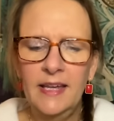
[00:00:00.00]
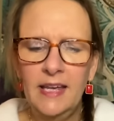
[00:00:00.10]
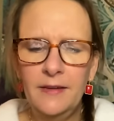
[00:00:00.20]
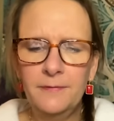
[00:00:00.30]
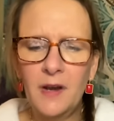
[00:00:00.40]

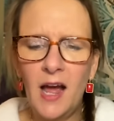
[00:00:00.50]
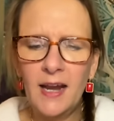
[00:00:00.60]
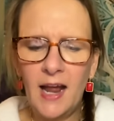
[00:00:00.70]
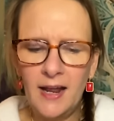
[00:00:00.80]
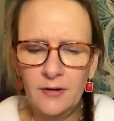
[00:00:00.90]
If
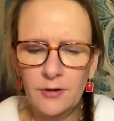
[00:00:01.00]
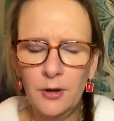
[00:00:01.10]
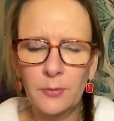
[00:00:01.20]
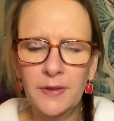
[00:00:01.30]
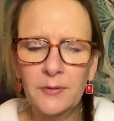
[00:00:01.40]
not, I don't
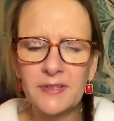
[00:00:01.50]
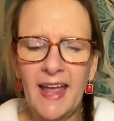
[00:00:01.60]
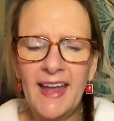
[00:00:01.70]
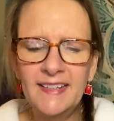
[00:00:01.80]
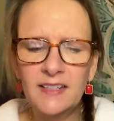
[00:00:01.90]
know. But that was
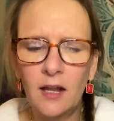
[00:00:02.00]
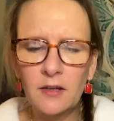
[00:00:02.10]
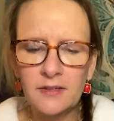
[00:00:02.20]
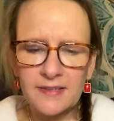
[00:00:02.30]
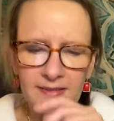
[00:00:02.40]

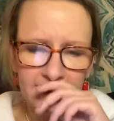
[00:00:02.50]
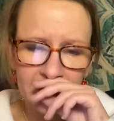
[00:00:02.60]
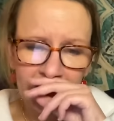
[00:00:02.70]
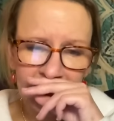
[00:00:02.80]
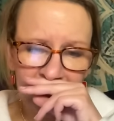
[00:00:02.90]

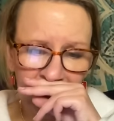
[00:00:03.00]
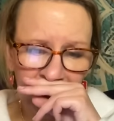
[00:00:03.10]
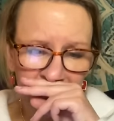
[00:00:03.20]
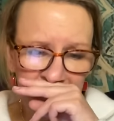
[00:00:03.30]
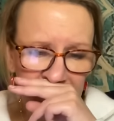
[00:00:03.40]

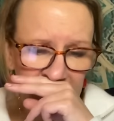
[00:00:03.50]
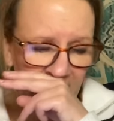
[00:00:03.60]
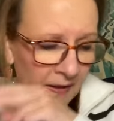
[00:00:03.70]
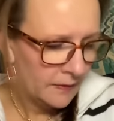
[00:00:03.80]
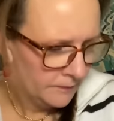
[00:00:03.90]
$8.06.
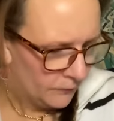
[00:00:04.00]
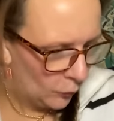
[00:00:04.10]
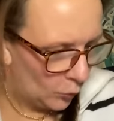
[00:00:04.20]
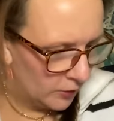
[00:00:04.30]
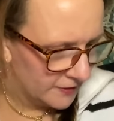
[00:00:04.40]

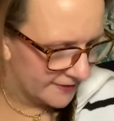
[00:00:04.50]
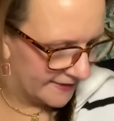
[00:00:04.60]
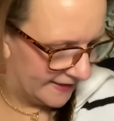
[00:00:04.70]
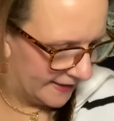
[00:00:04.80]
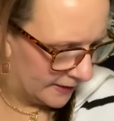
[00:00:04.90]
We'll
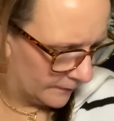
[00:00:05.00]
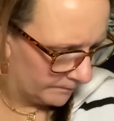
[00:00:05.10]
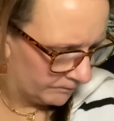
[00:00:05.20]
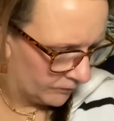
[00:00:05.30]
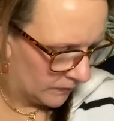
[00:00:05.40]
see.
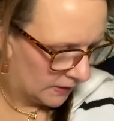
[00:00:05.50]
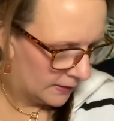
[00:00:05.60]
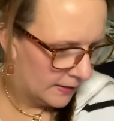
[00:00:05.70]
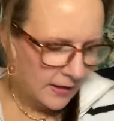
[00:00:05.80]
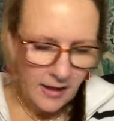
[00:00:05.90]

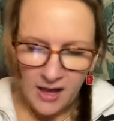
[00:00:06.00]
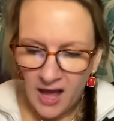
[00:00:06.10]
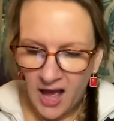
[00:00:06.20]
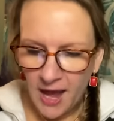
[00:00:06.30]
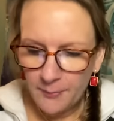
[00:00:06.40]

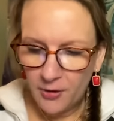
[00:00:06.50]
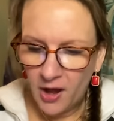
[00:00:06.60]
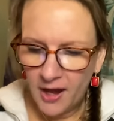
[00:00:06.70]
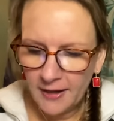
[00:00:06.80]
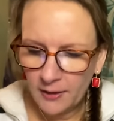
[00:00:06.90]
I
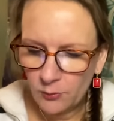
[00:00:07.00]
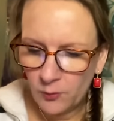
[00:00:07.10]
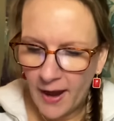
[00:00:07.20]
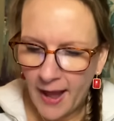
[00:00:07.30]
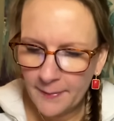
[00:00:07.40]
bought a
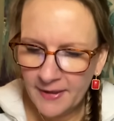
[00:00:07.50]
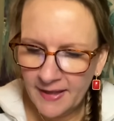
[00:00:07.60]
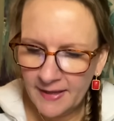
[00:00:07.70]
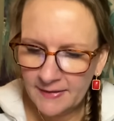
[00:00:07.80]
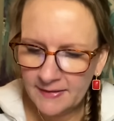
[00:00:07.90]

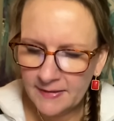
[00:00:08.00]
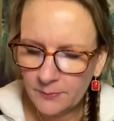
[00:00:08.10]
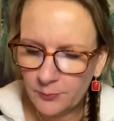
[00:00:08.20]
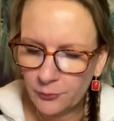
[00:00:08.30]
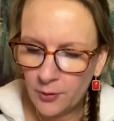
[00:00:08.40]
rabbit
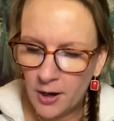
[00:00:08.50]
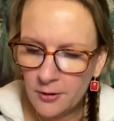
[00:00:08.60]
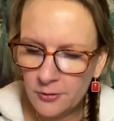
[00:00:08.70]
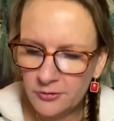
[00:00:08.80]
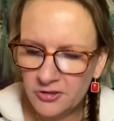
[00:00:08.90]

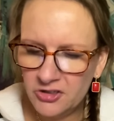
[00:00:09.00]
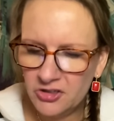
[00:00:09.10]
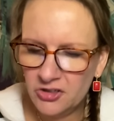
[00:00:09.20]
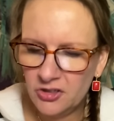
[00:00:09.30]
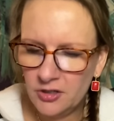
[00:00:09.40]

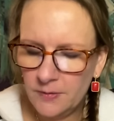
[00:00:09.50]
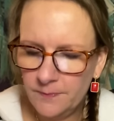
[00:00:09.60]
brooch